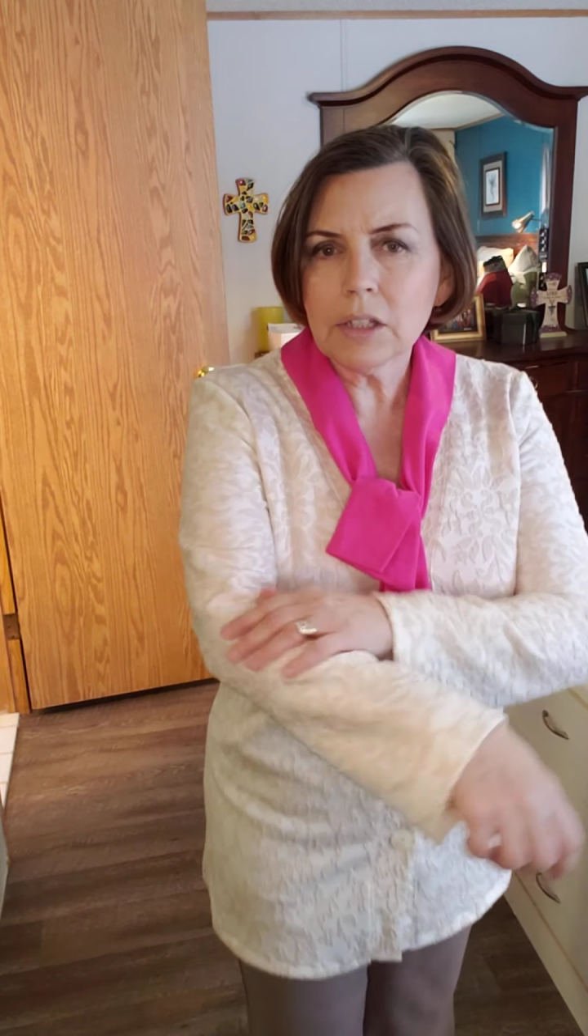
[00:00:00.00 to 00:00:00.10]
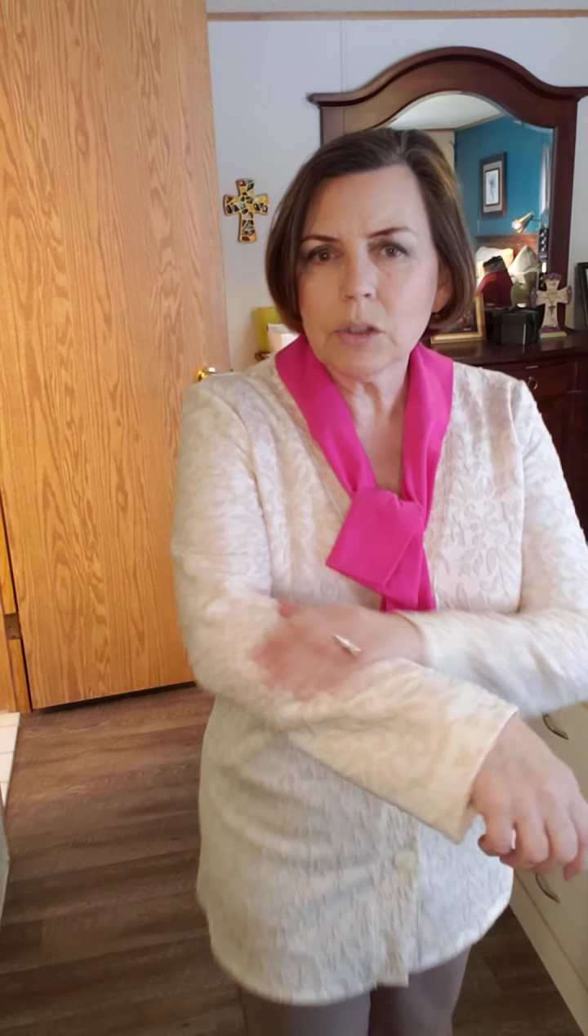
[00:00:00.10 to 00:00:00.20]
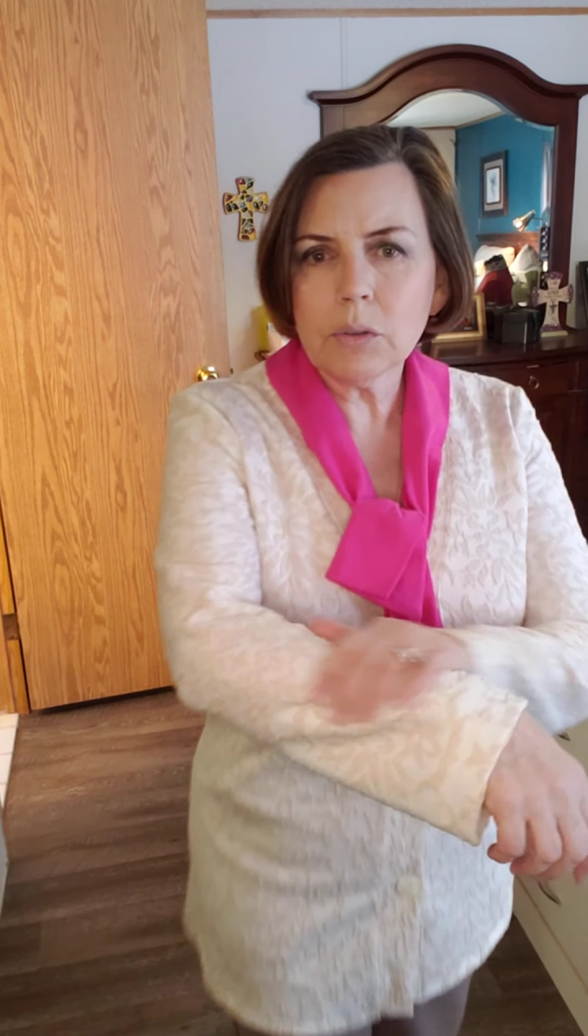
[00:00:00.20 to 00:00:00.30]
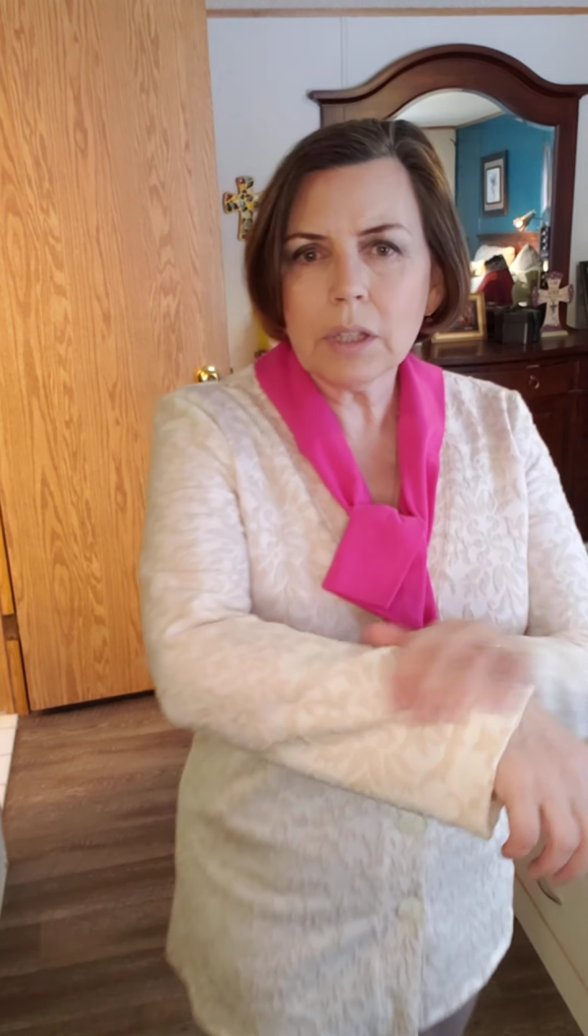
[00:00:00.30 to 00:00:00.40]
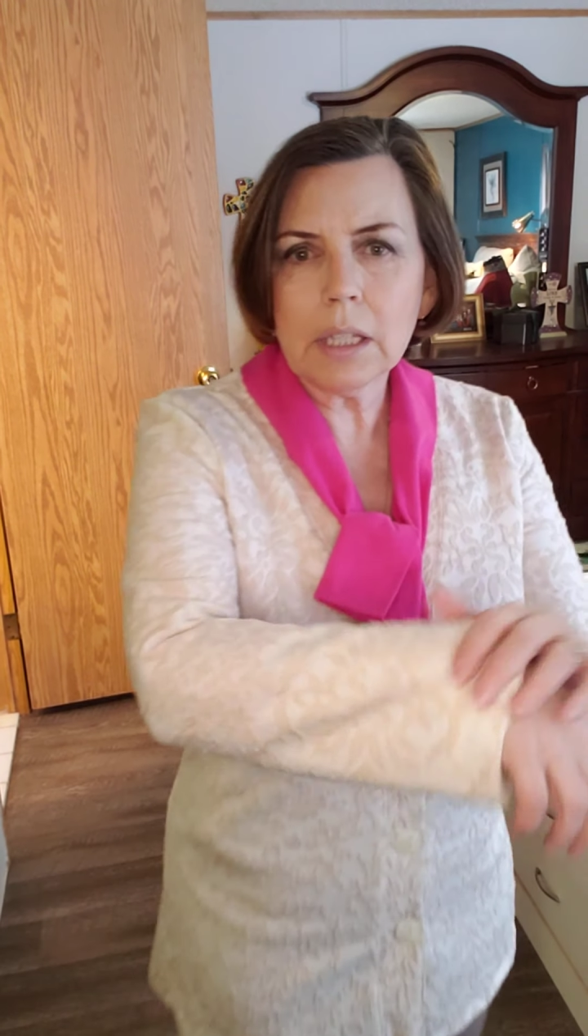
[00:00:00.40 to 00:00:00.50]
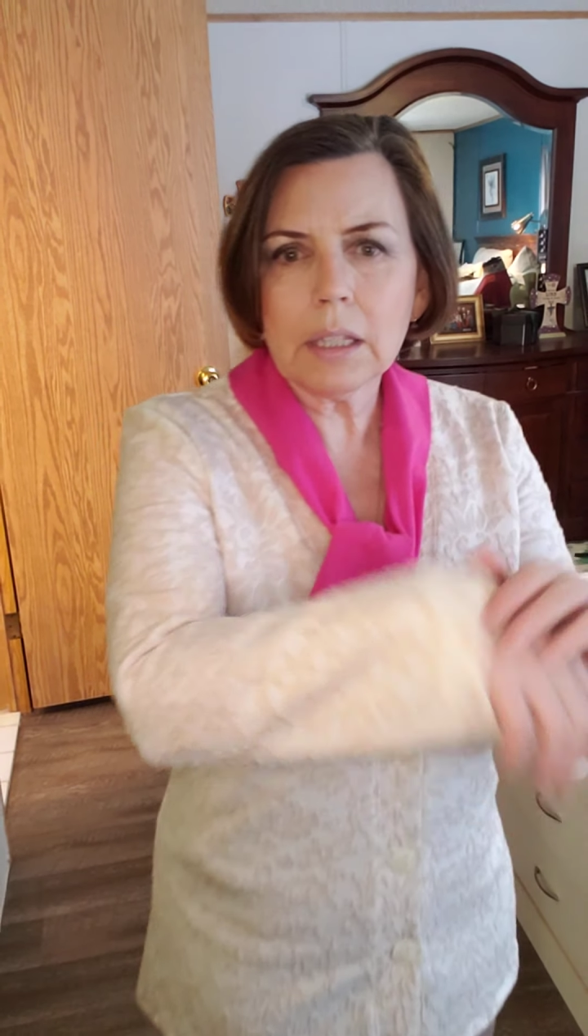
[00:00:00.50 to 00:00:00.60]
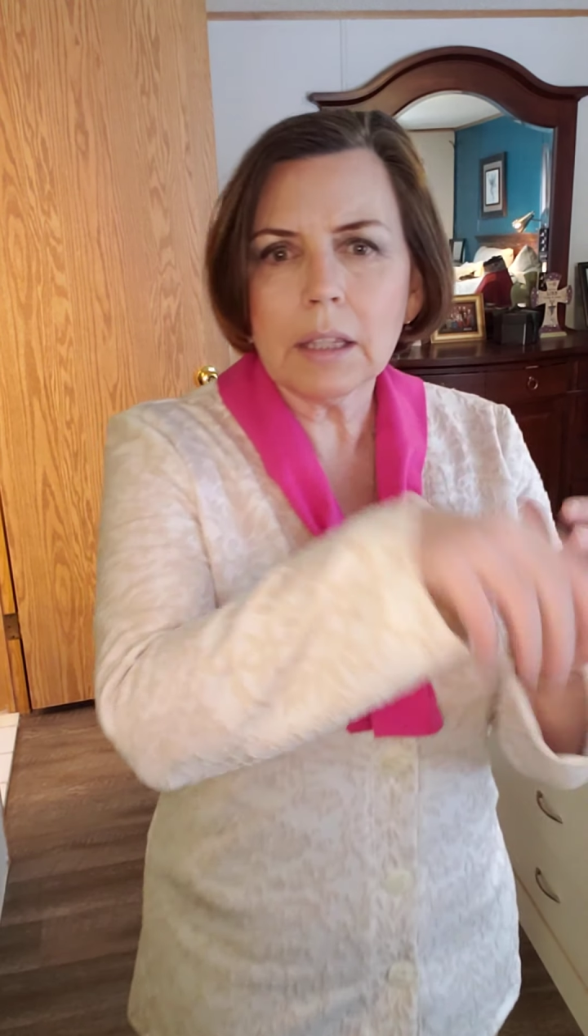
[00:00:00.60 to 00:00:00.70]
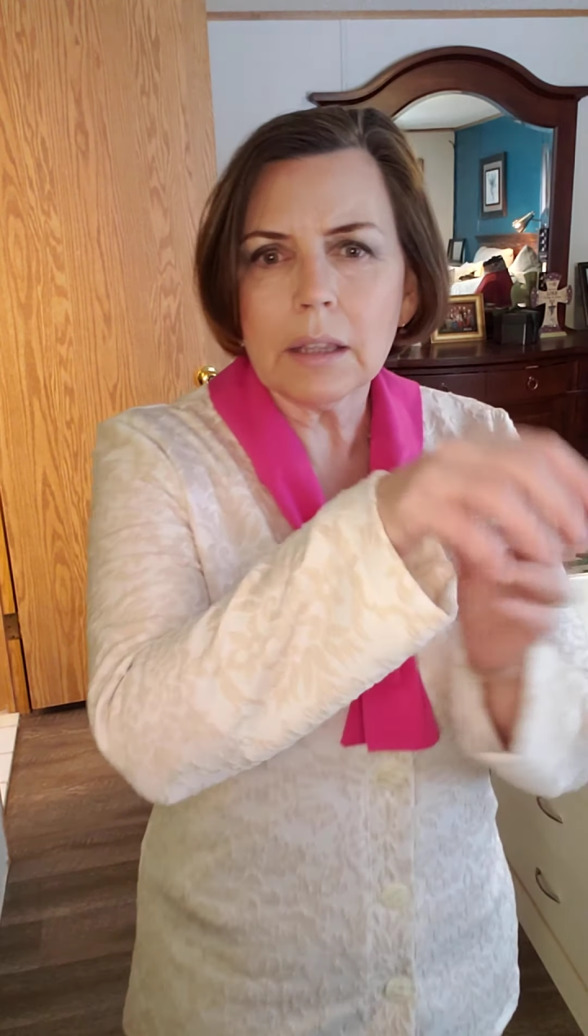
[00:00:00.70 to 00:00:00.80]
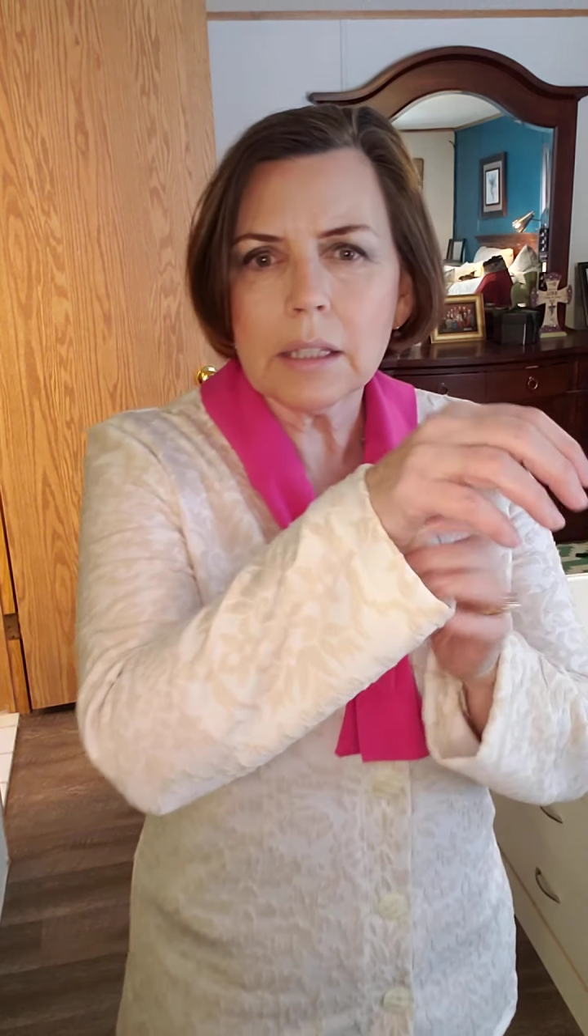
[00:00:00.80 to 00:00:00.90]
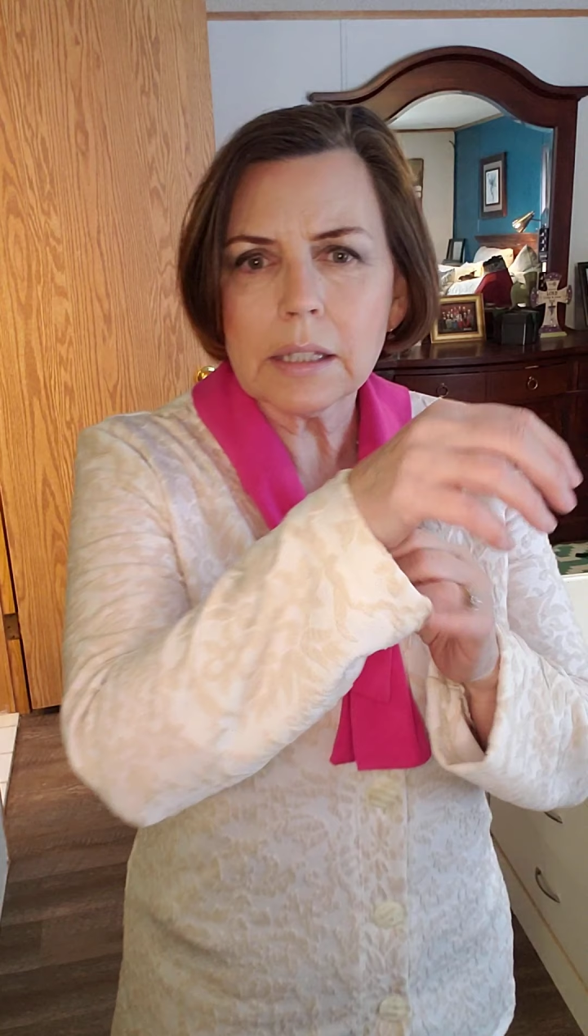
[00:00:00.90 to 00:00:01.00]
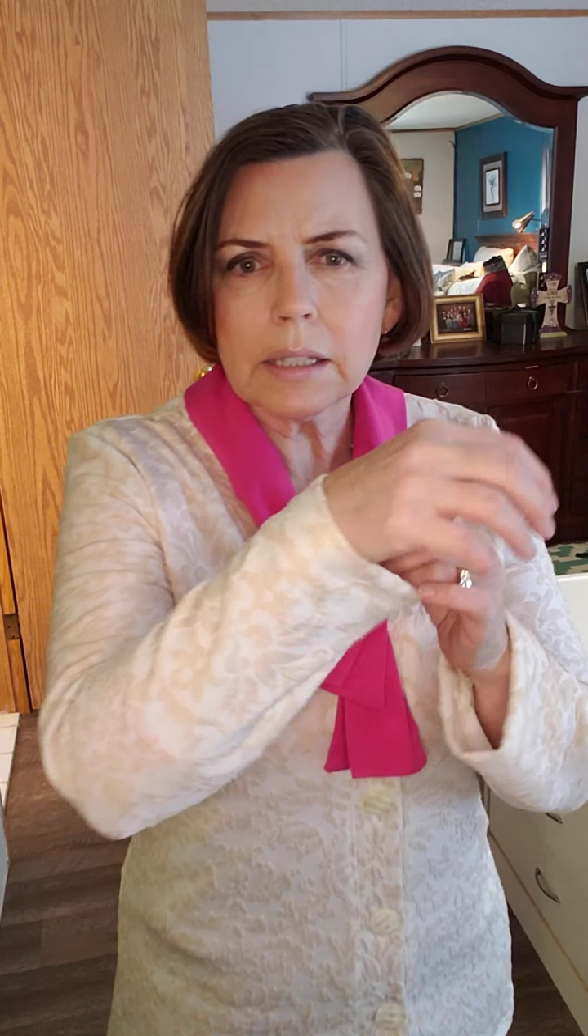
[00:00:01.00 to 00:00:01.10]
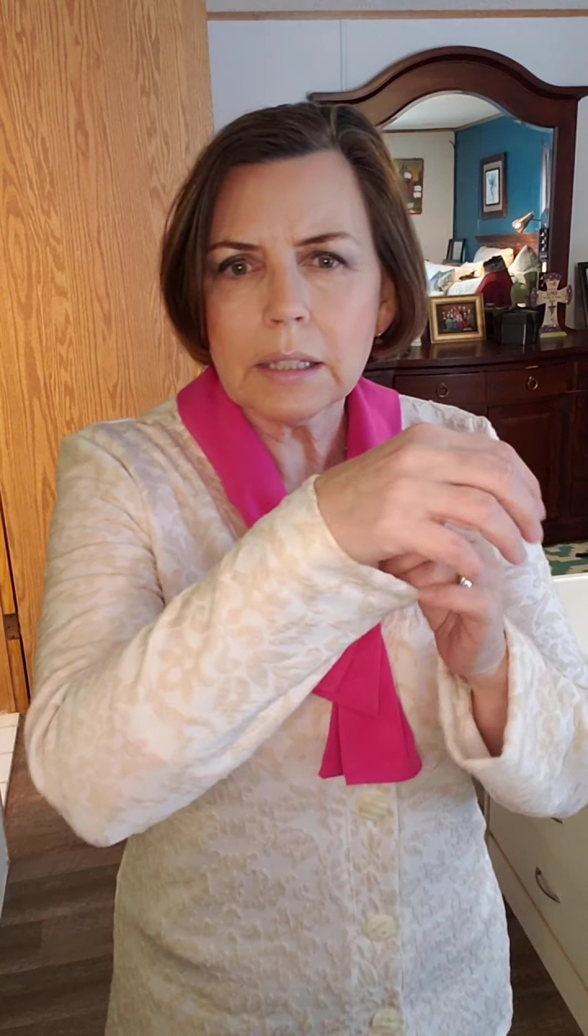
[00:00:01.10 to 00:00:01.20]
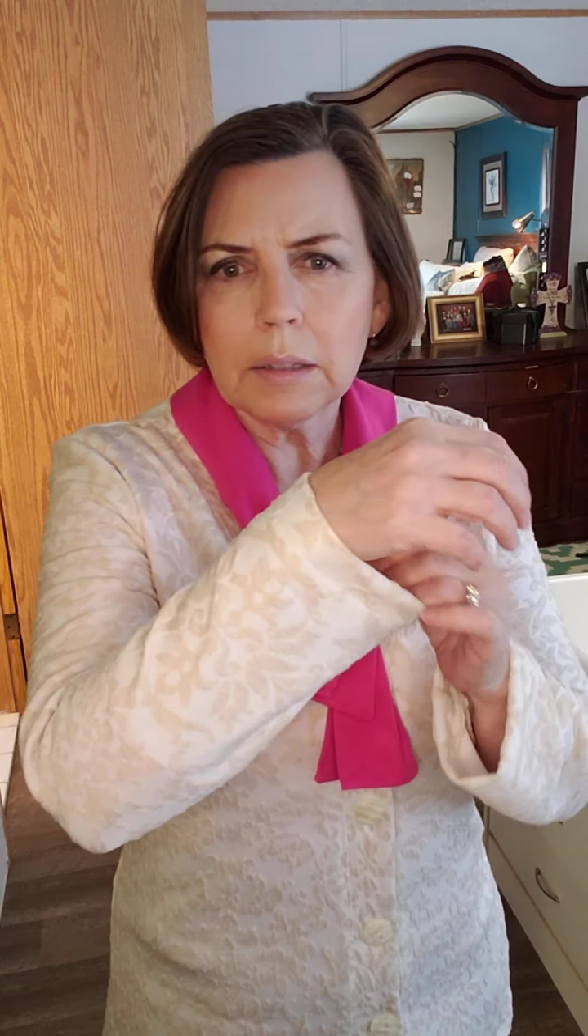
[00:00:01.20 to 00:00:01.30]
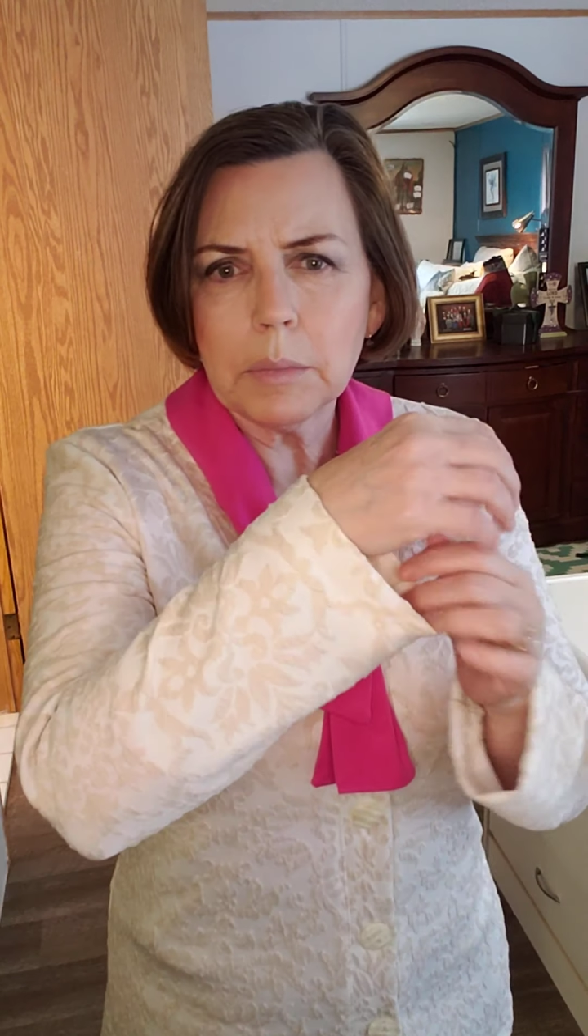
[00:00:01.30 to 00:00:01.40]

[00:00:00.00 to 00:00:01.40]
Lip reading: do think that this